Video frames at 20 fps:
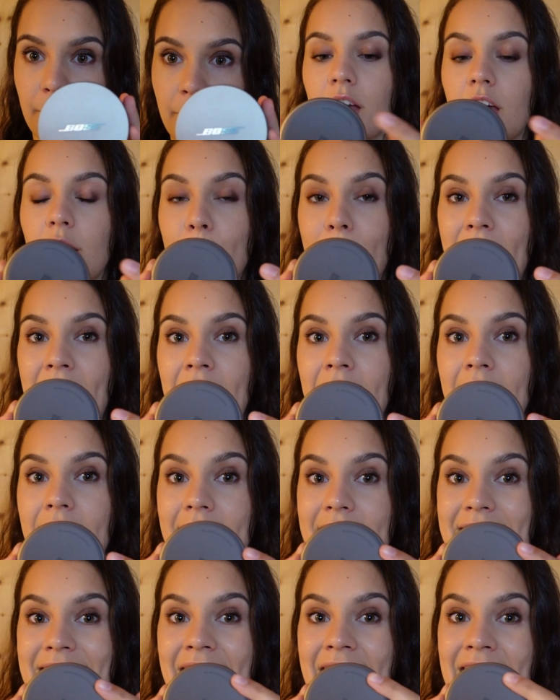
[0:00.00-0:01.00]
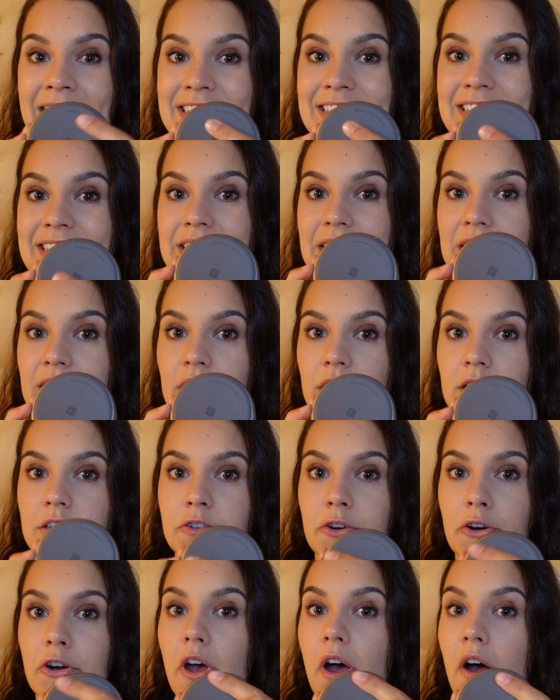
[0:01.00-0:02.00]
On the back it has
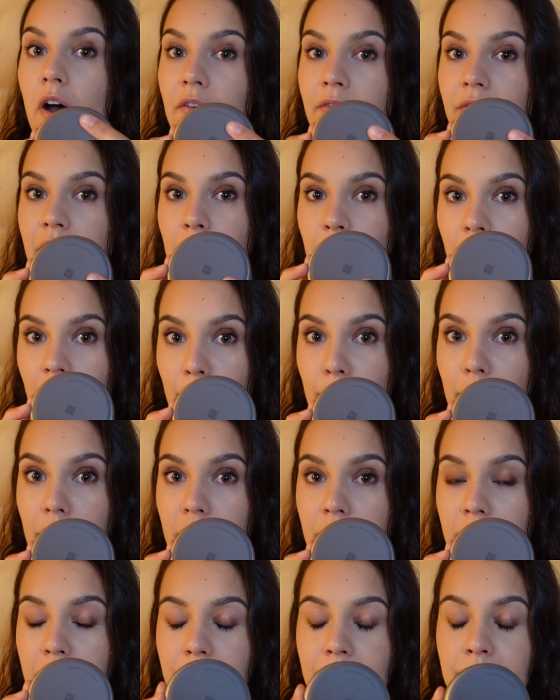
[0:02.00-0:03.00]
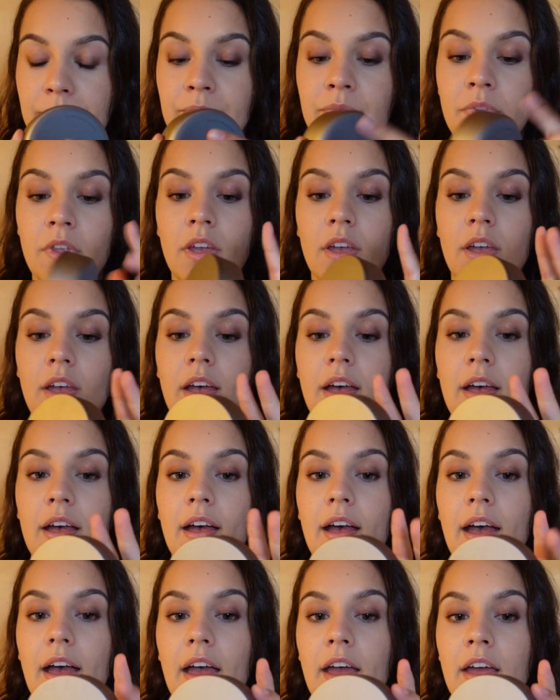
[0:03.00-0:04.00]
sort of a rubber,
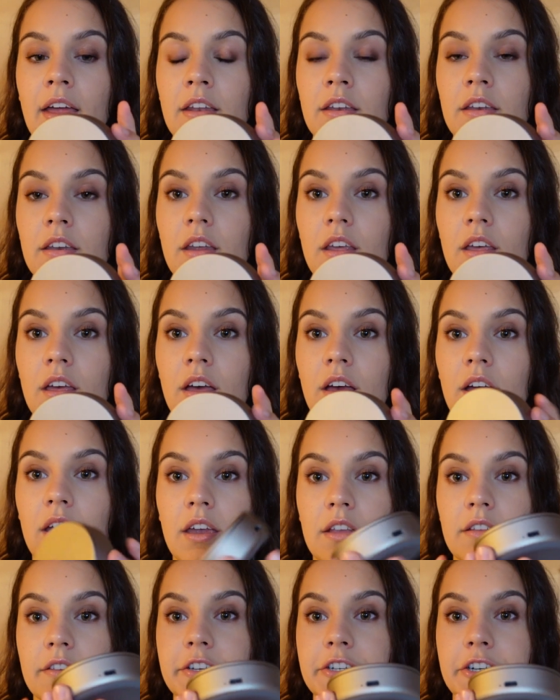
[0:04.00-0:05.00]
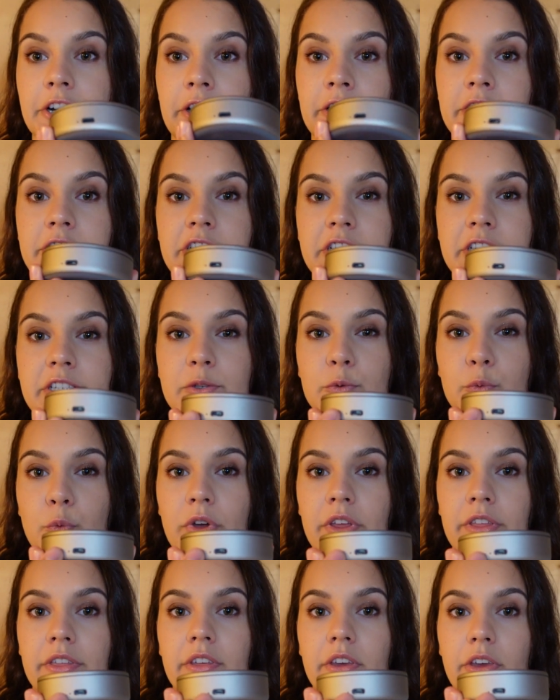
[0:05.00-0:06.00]
and it charges
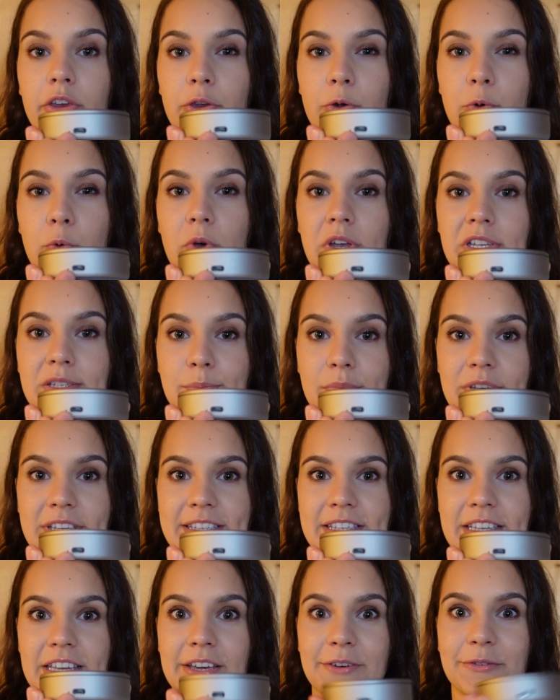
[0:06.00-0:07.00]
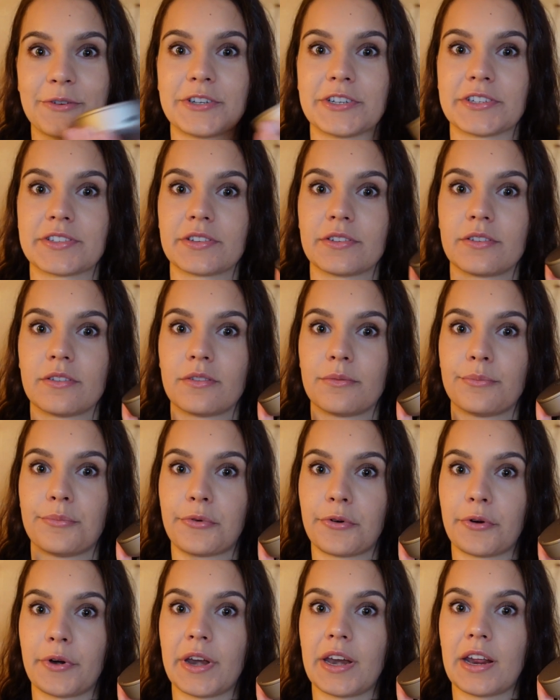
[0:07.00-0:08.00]
with USB-C, which is
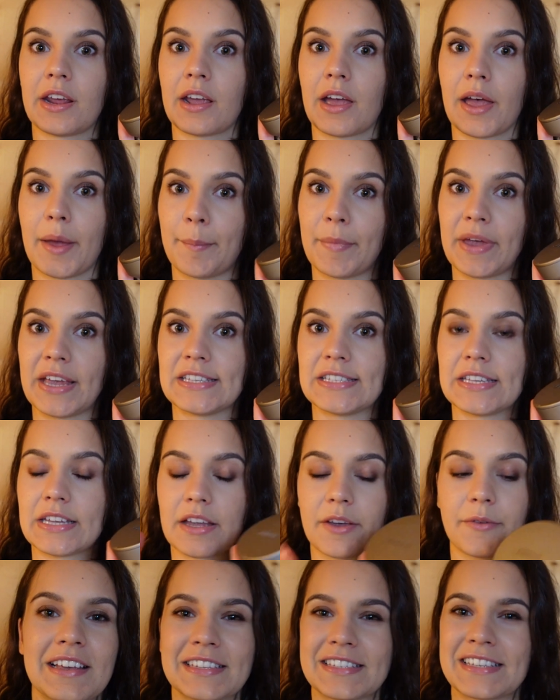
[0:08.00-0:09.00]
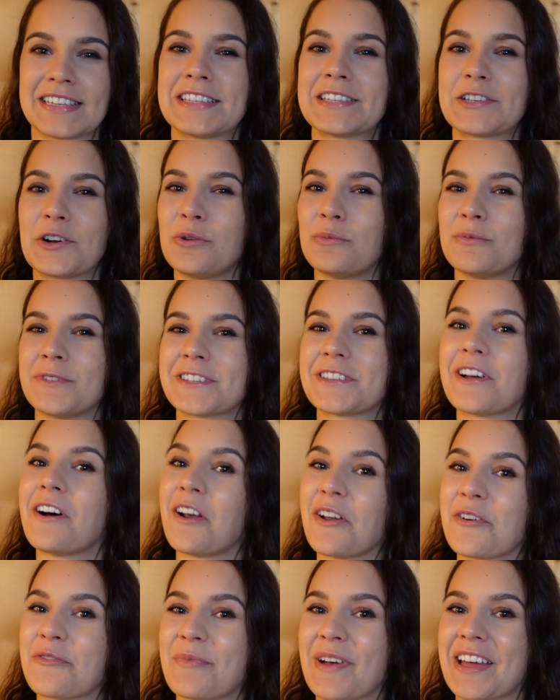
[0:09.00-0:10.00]
pretty amazing, since almost
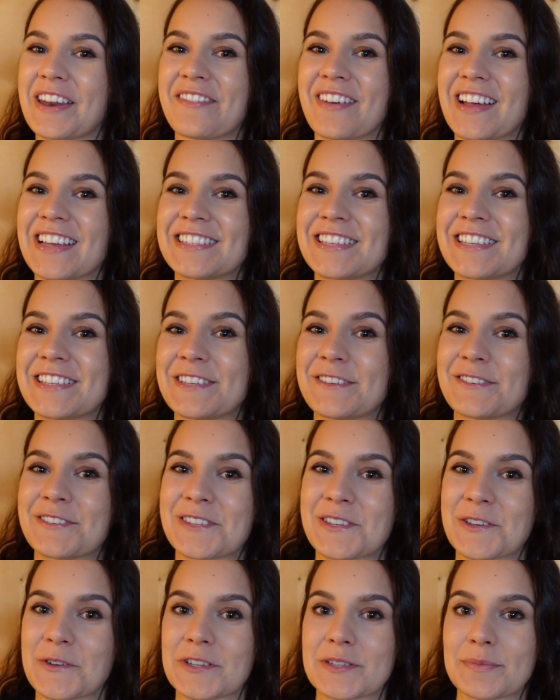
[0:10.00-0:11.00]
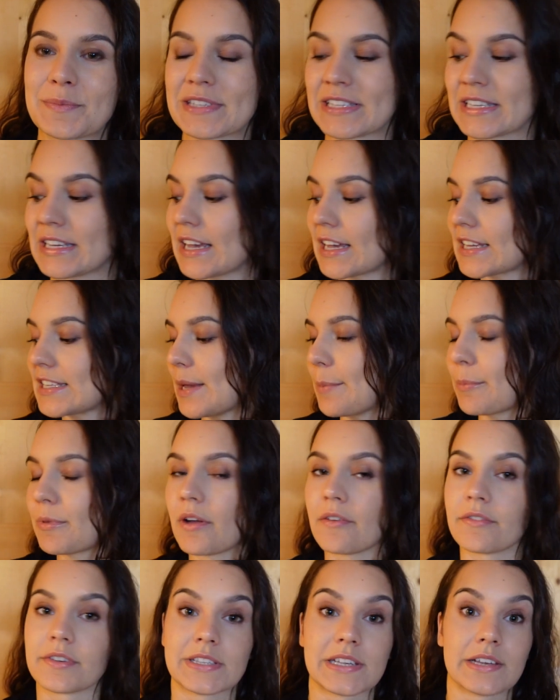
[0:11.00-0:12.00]
all of my devices use USB-C, except
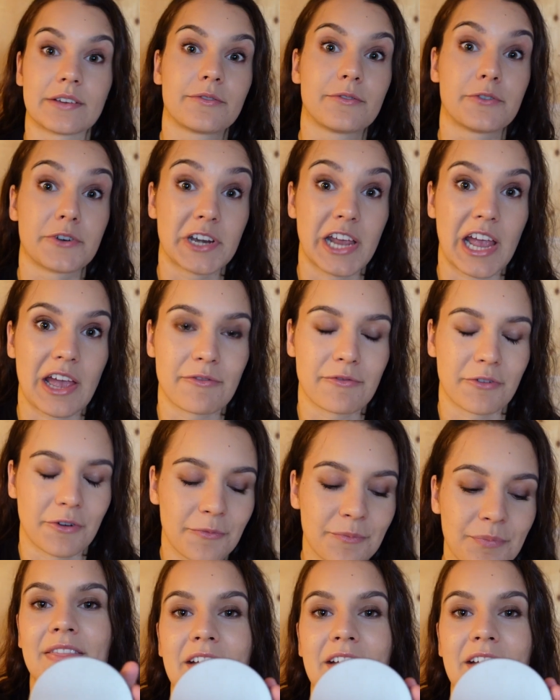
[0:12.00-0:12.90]
obviously for the iPhone.